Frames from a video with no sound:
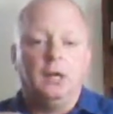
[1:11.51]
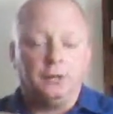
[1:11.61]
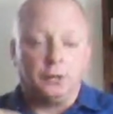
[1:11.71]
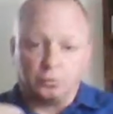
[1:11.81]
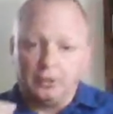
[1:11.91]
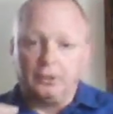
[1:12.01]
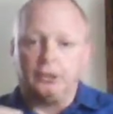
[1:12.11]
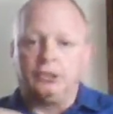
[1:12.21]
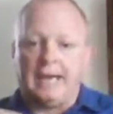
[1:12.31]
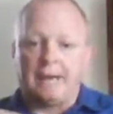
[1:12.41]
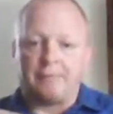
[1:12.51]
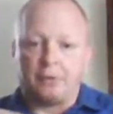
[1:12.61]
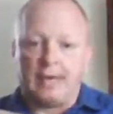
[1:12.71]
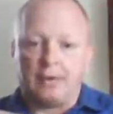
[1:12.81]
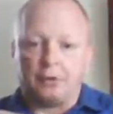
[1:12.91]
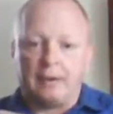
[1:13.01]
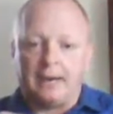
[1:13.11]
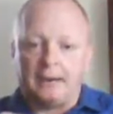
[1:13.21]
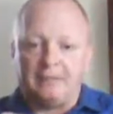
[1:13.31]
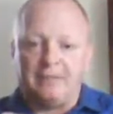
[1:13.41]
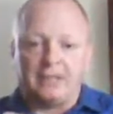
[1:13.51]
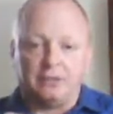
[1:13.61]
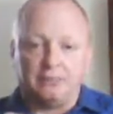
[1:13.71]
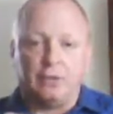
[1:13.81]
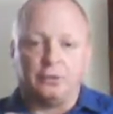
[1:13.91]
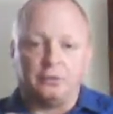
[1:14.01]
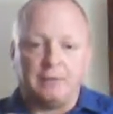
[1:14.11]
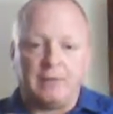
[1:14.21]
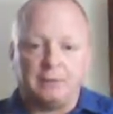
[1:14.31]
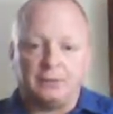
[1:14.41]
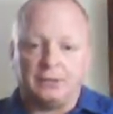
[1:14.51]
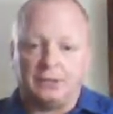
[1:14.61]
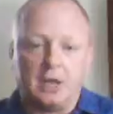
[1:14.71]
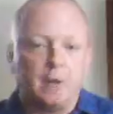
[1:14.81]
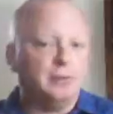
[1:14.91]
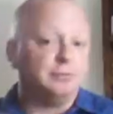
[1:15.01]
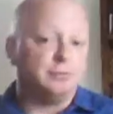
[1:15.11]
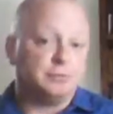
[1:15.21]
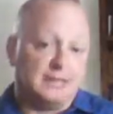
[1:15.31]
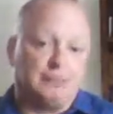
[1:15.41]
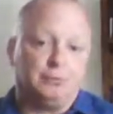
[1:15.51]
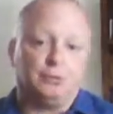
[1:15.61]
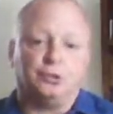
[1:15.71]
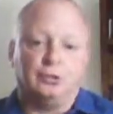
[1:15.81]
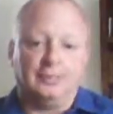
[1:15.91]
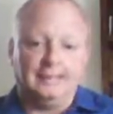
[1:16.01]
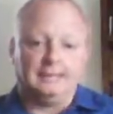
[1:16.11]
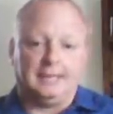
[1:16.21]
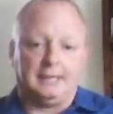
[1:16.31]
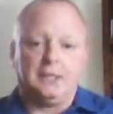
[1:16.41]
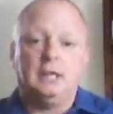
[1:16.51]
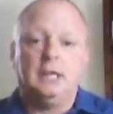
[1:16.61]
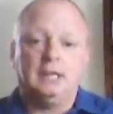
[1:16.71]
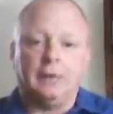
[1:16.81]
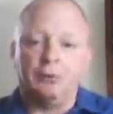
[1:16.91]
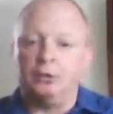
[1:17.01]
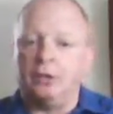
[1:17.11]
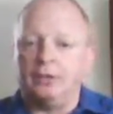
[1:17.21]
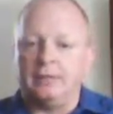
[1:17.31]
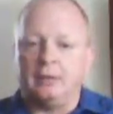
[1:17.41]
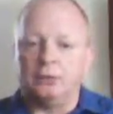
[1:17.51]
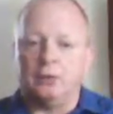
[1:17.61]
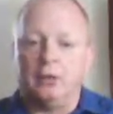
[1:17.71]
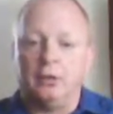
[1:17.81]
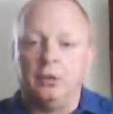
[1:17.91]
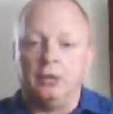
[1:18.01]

there's a really good chapter on how to write effective poetry papers, and a couple of sample student essays that will show you that as well.